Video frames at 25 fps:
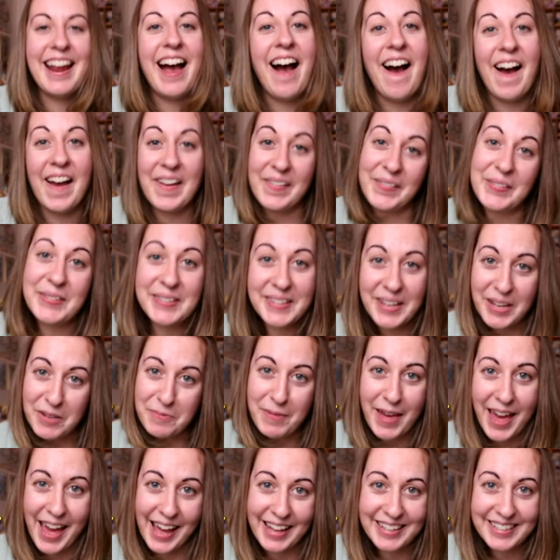I also
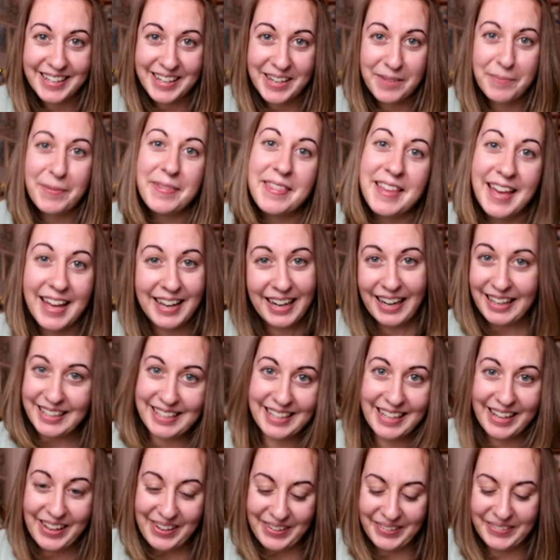picked up the
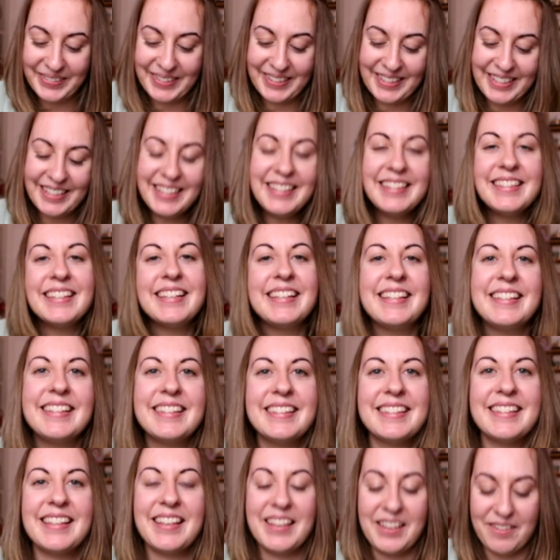Aladdin coasters,
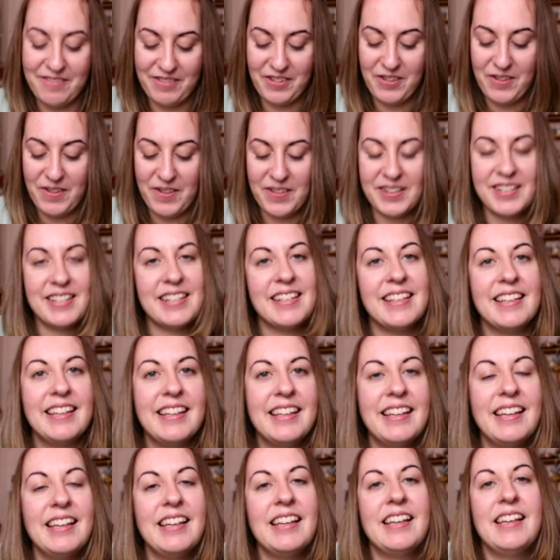so you've got
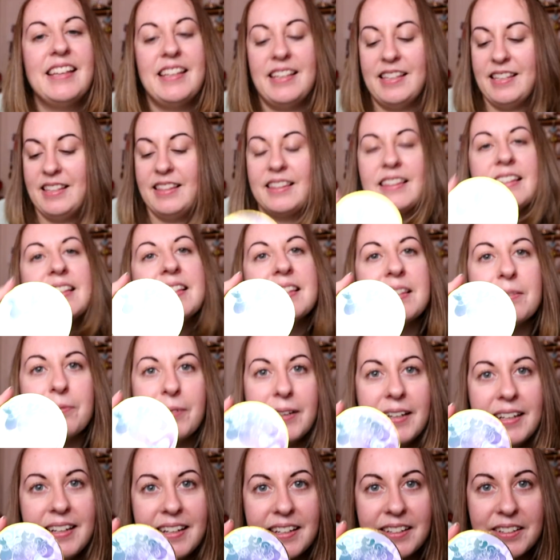this
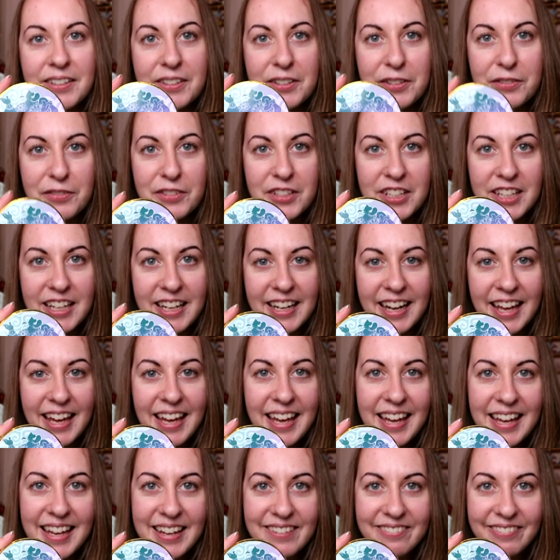one of Genie,
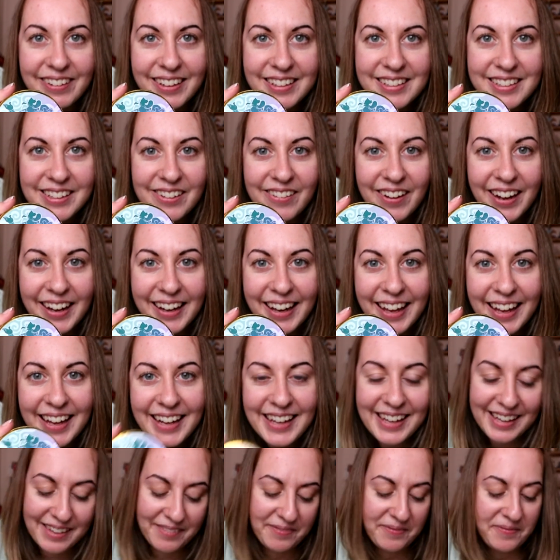which I quite
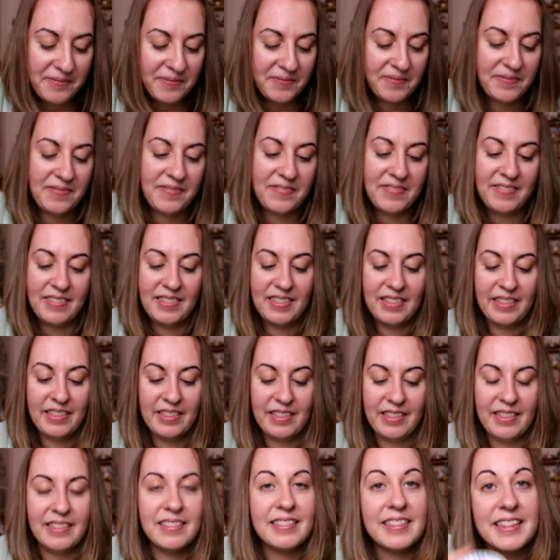like,
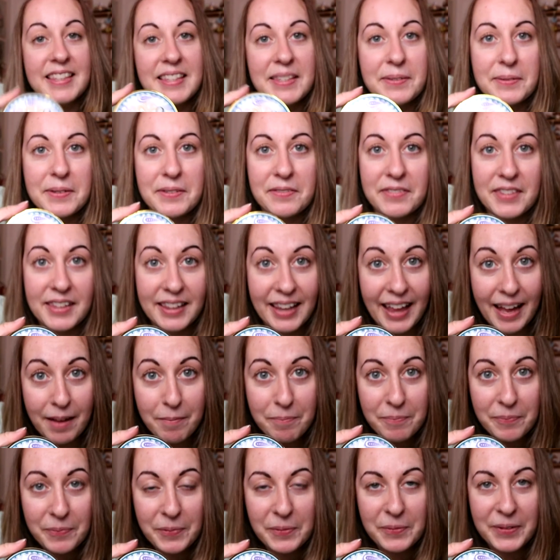this one of the lamp,
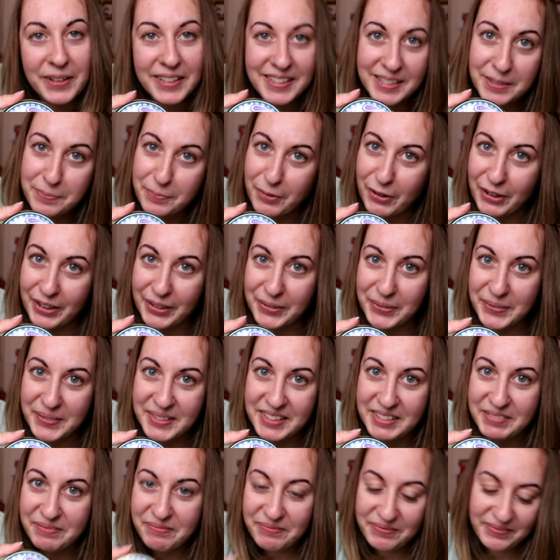which is pretty
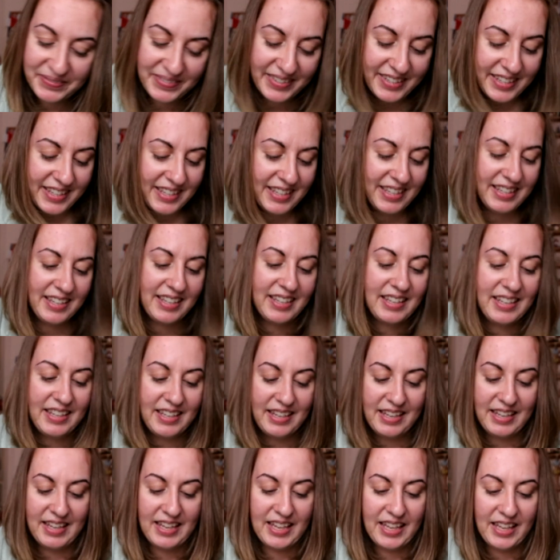awesome.
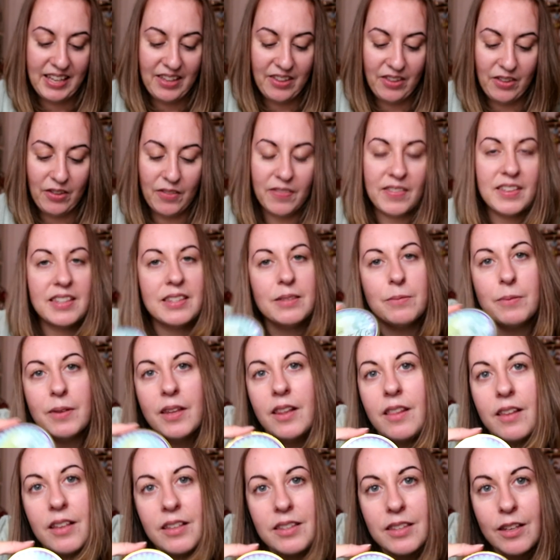You've got this
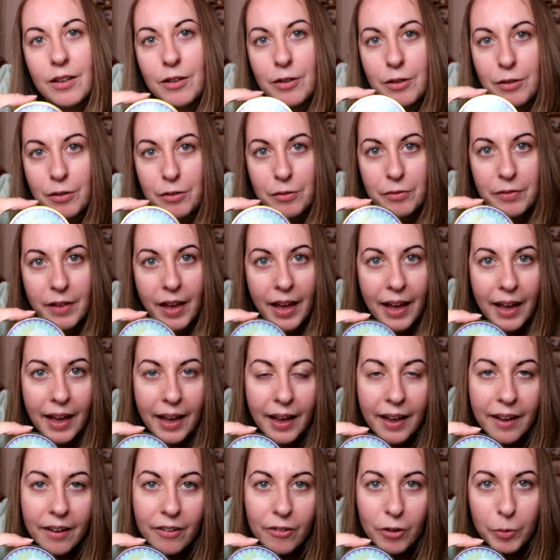one
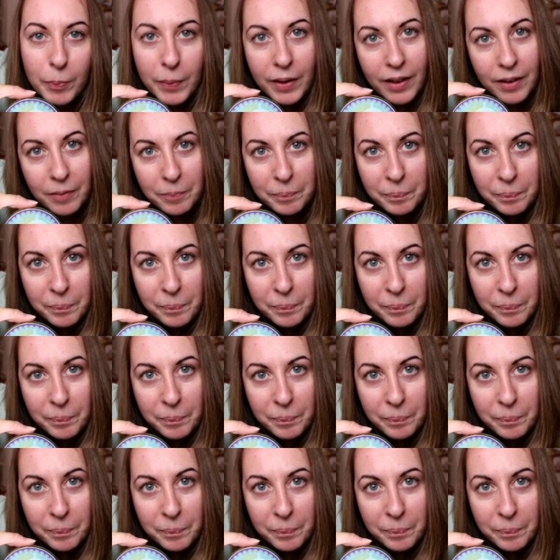of Aquabelle,